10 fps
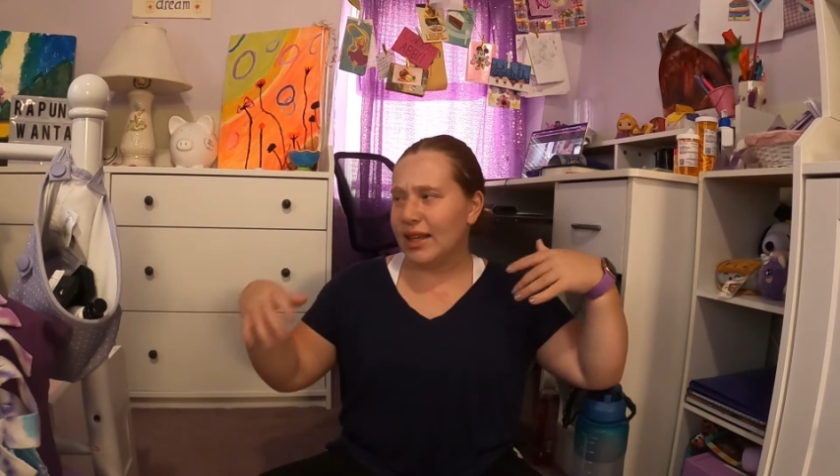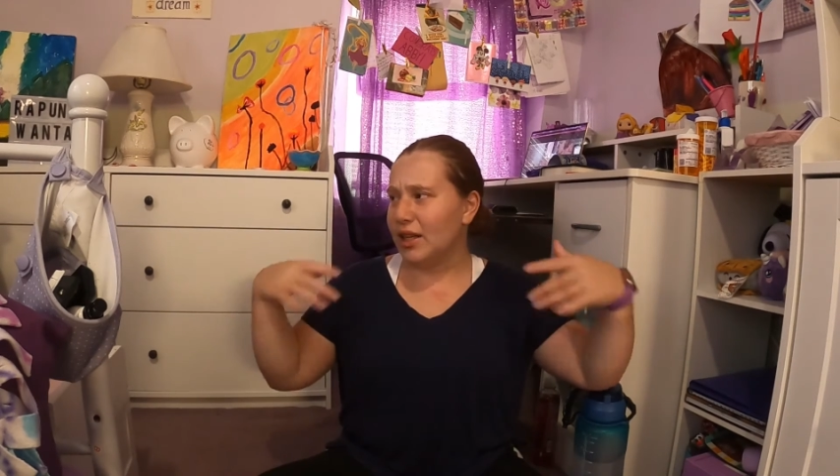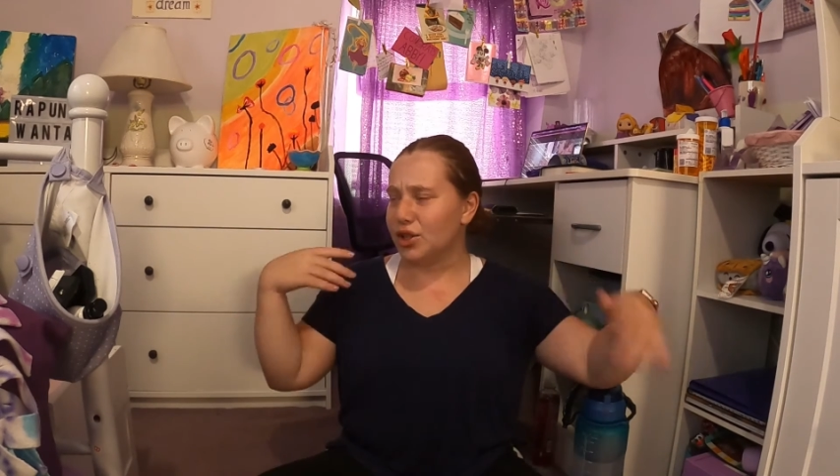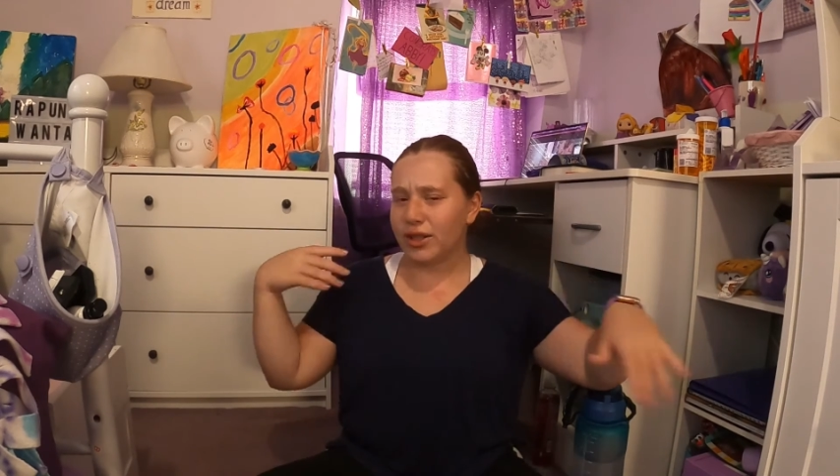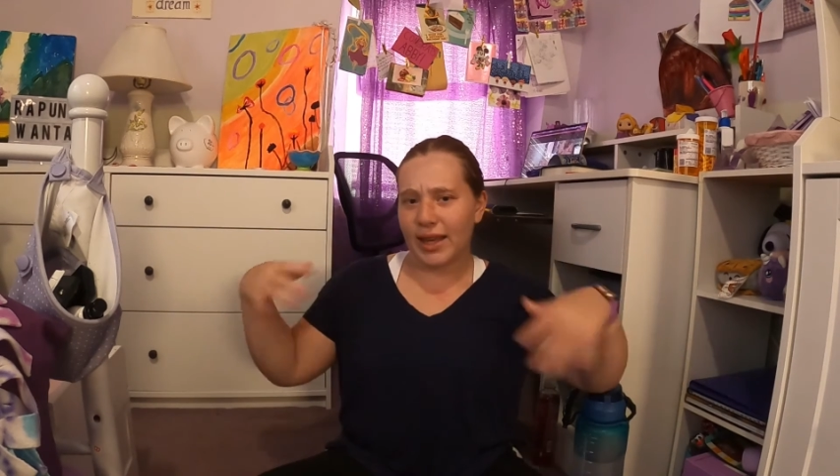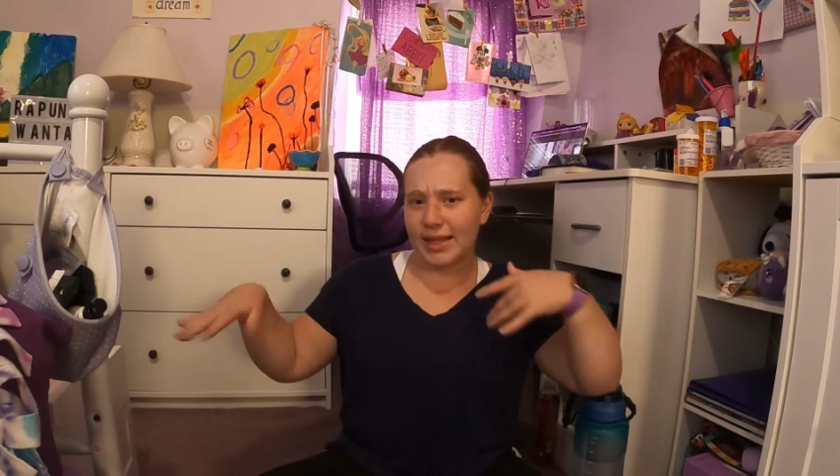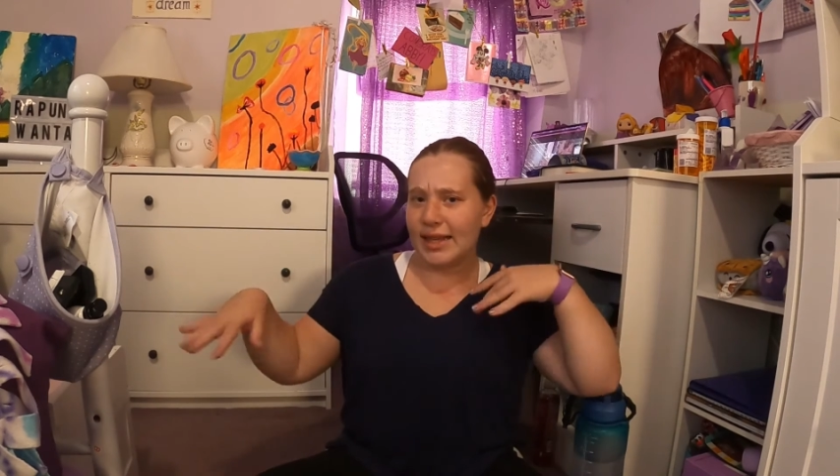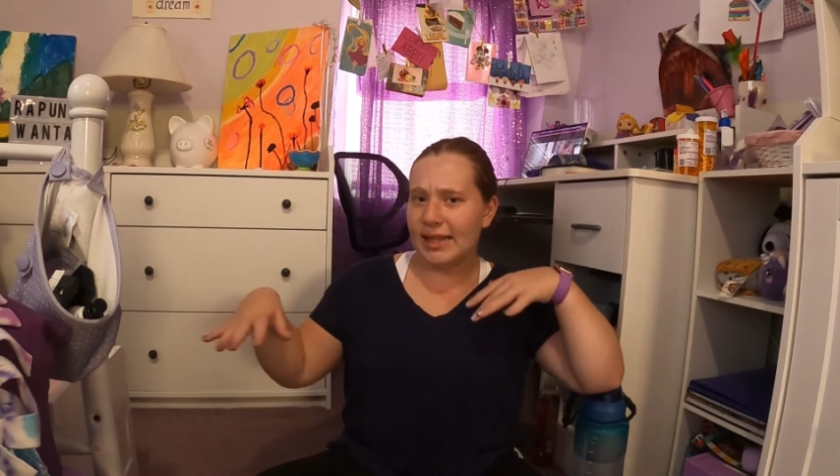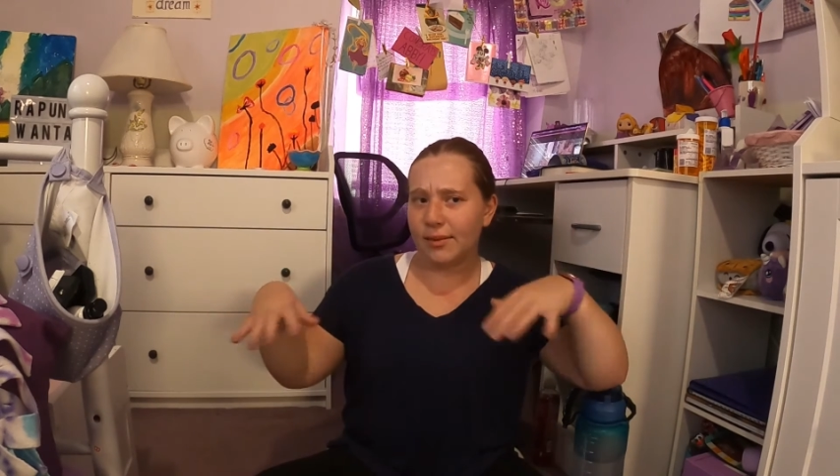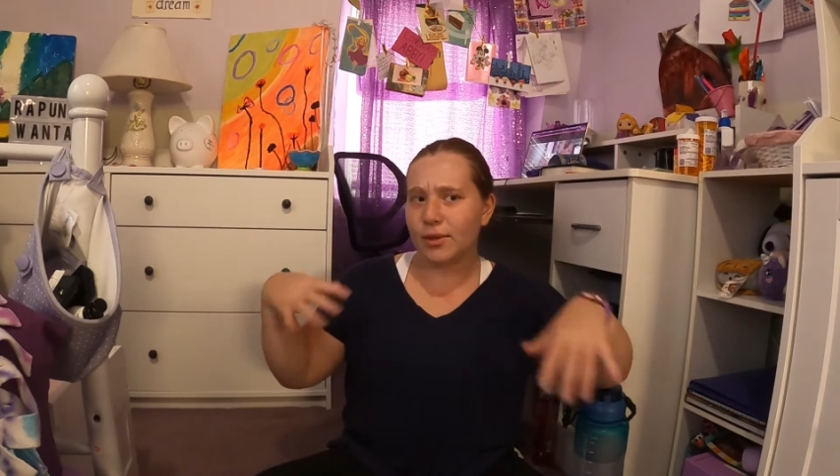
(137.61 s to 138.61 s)

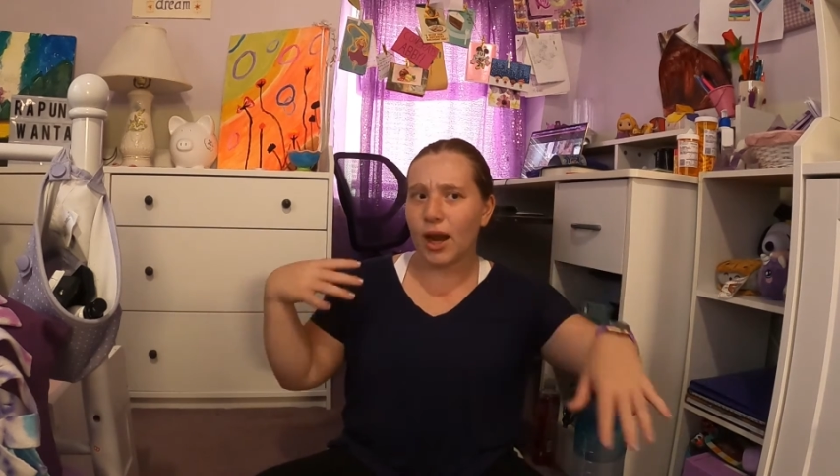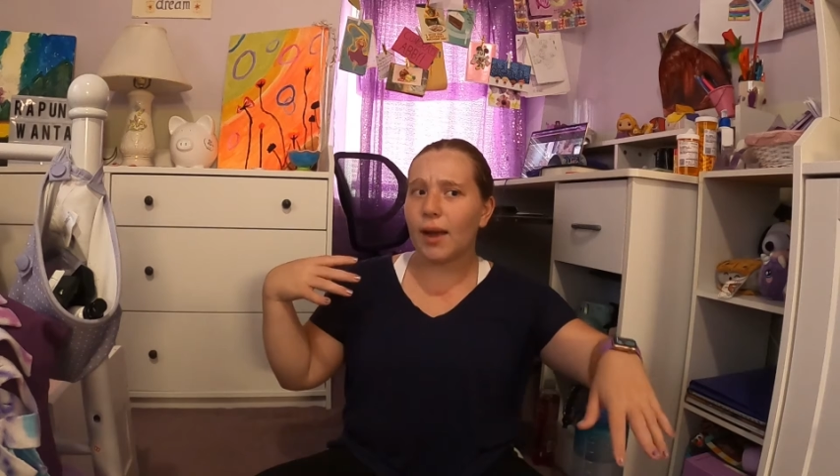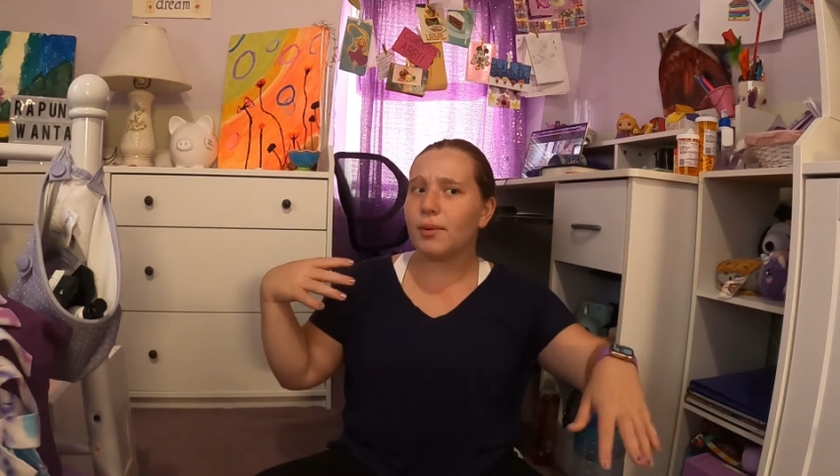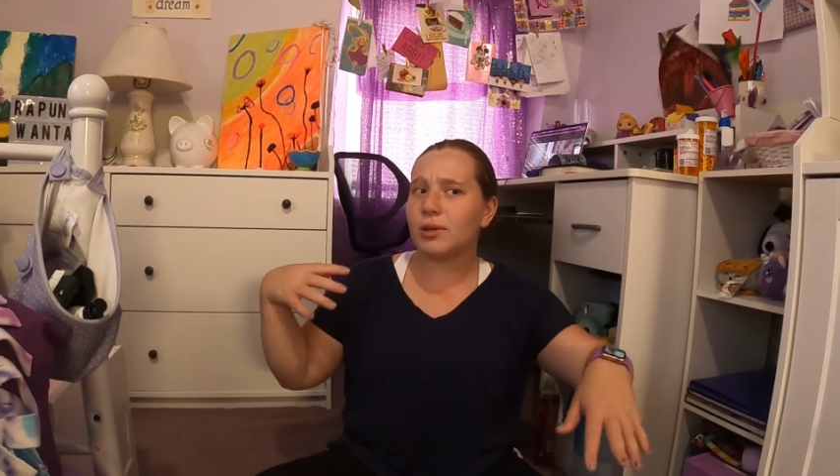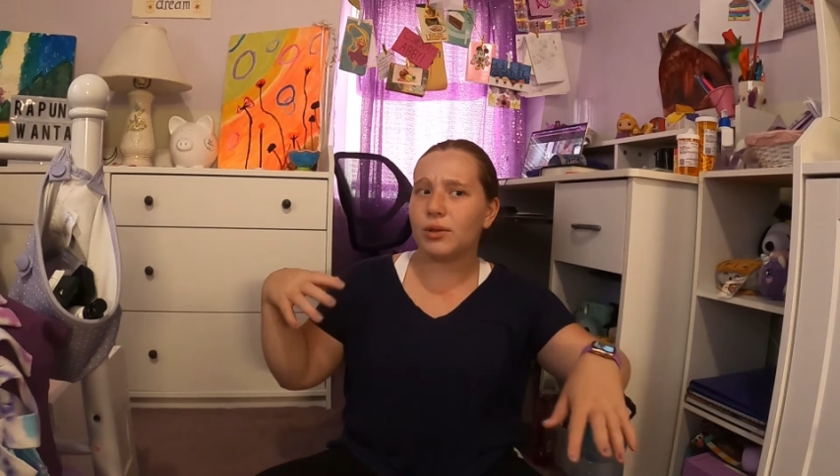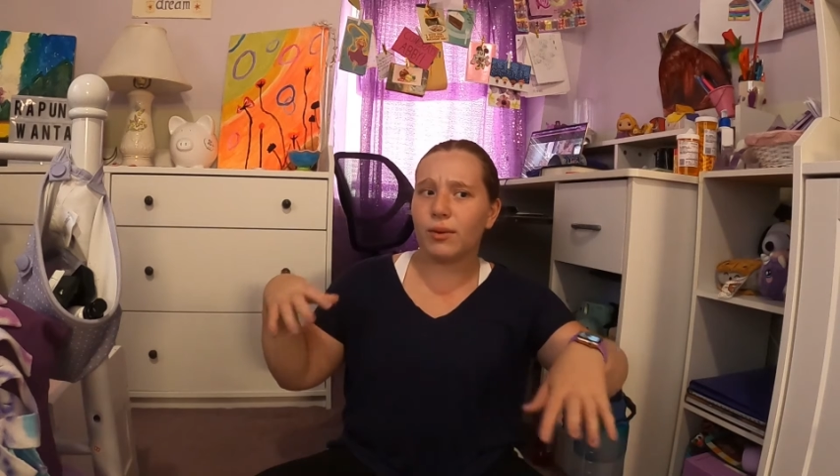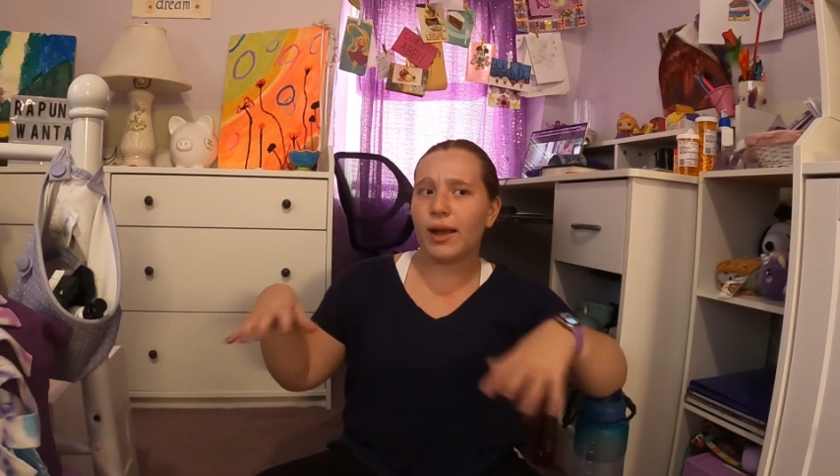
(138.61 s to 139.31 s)
118 subscribers around.